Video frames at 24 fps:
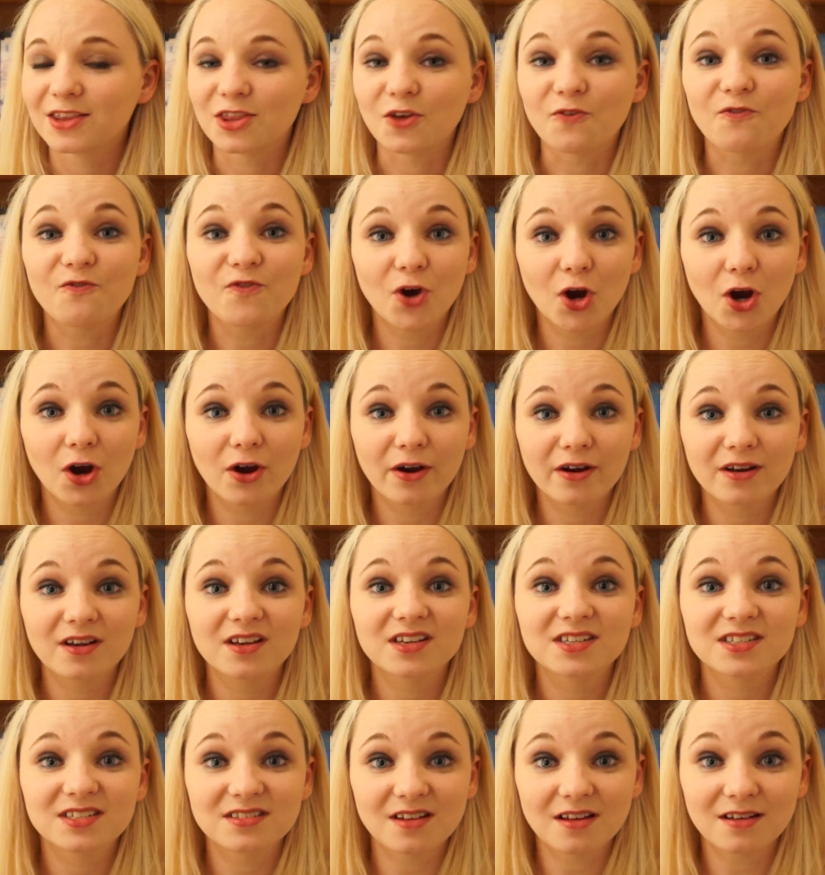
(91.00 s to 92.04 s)
fur,
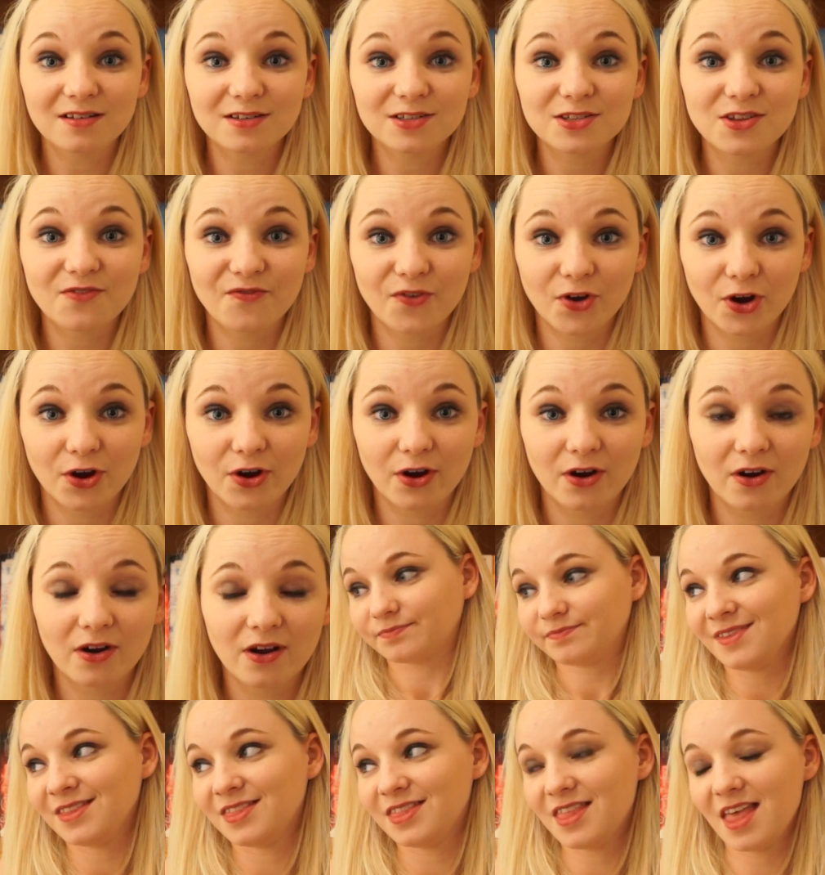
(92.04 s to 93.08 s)
sells the fur,
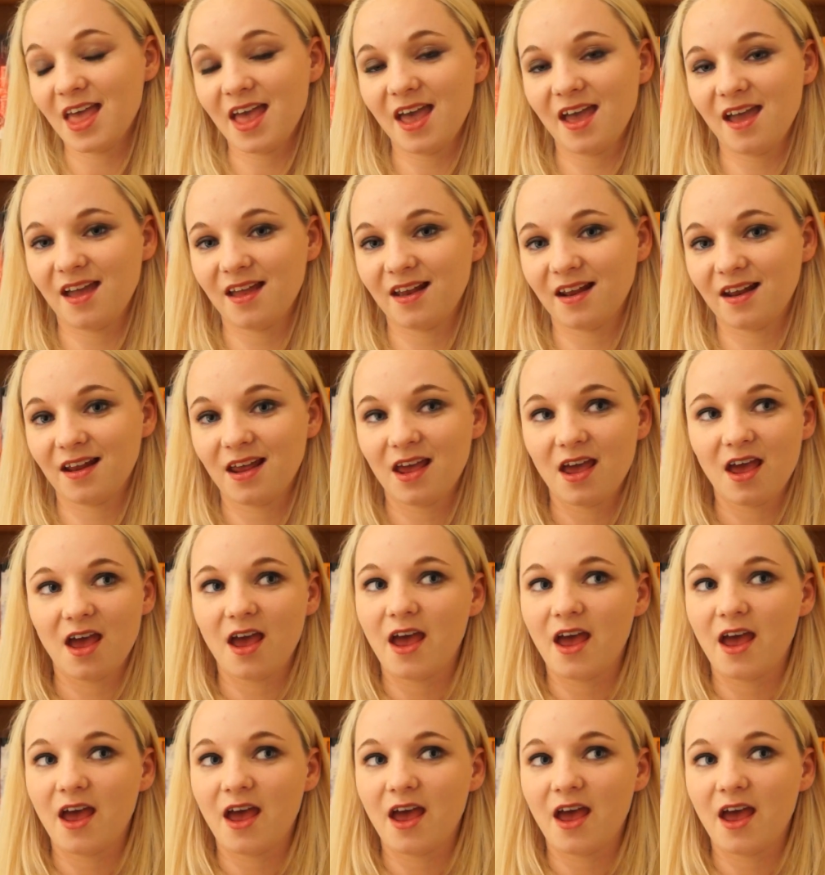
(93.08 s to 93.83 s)
then